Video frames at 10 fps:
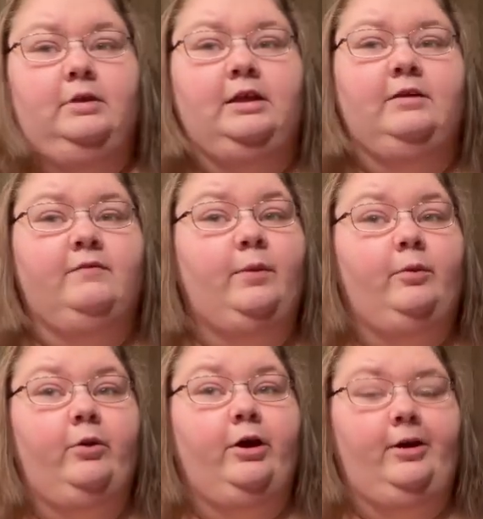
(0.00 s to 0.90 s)
in
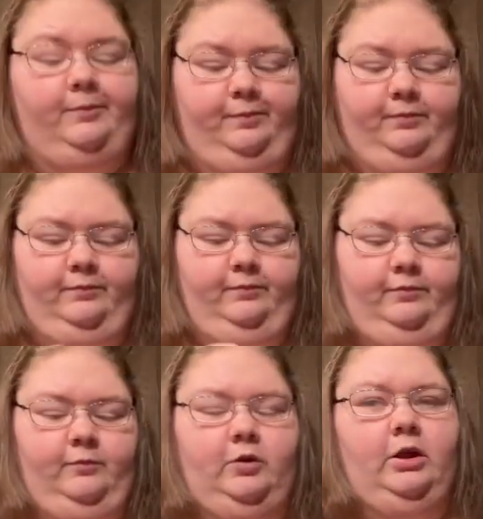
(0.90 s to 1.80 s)
February,
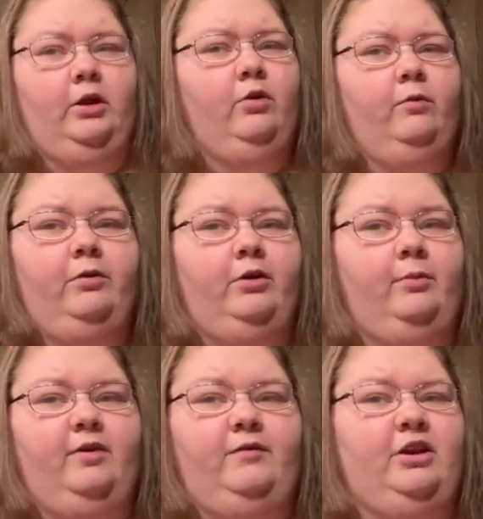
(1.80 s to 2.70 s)
and hopefully it'll
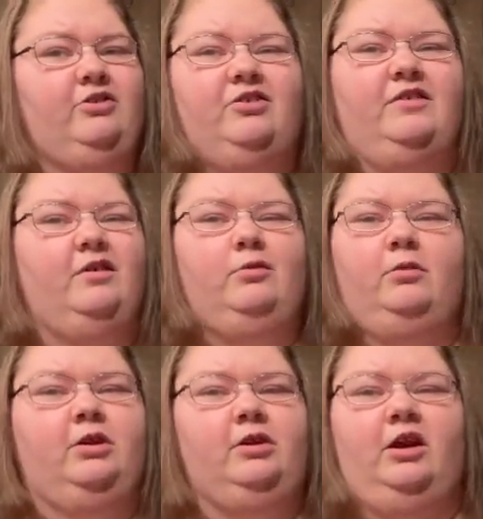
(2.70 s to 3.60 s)
be a finish because I don't
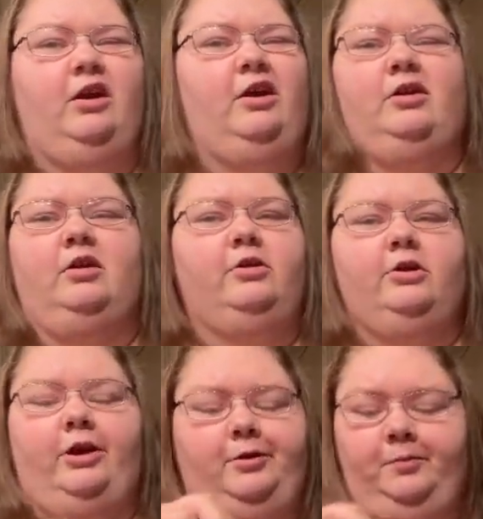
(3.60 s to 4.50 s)
want to carry it another
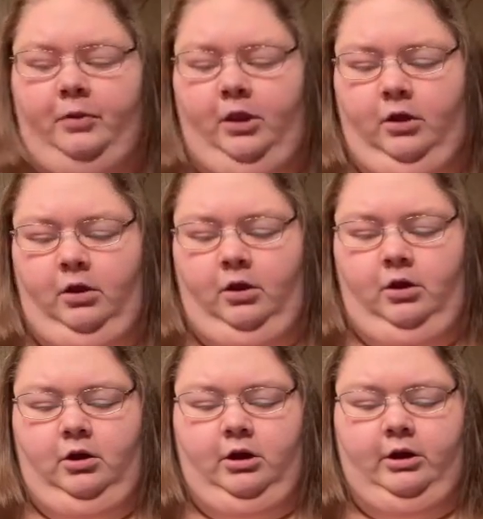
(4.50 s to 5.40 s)
year.
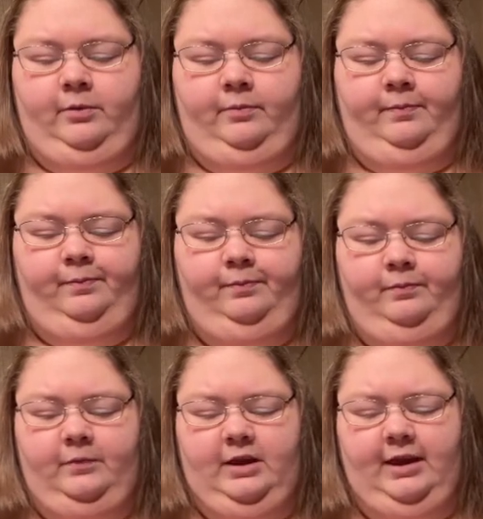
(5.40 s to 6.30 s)

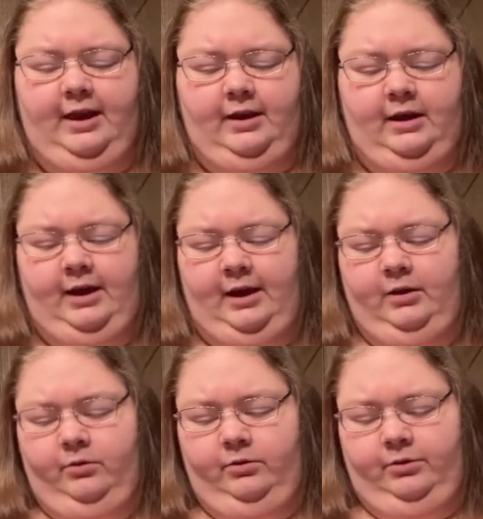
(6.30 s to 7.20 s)
Again, I
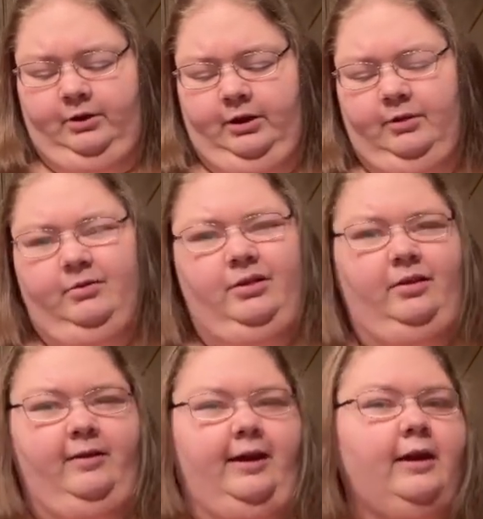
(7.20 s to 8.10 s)
don't think I really
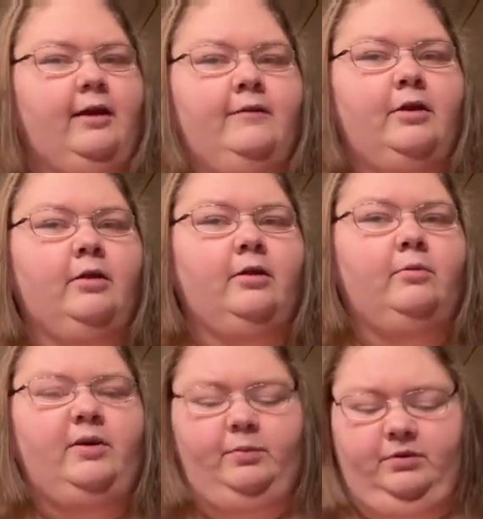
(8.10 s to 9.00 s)
like having a lot of
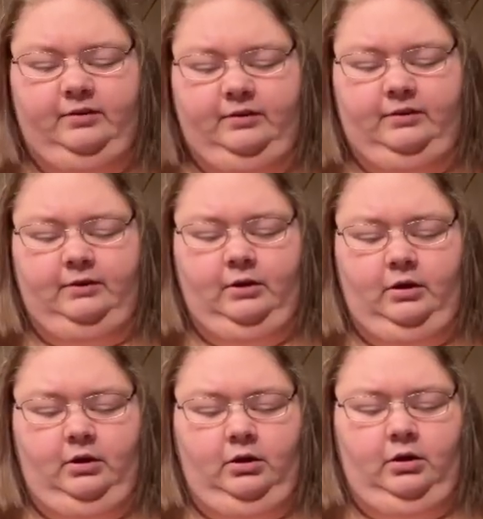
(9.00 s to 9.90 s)
whips.
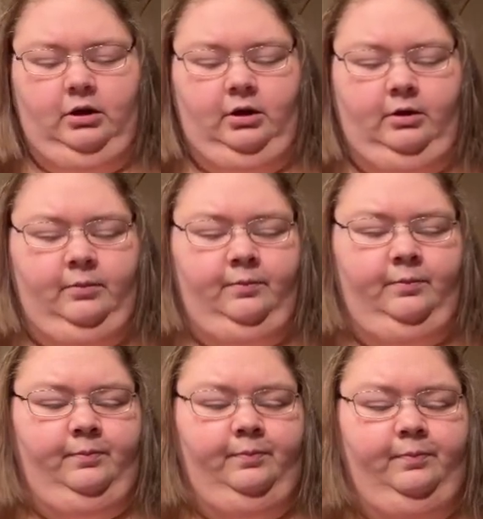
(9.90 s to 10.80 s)
I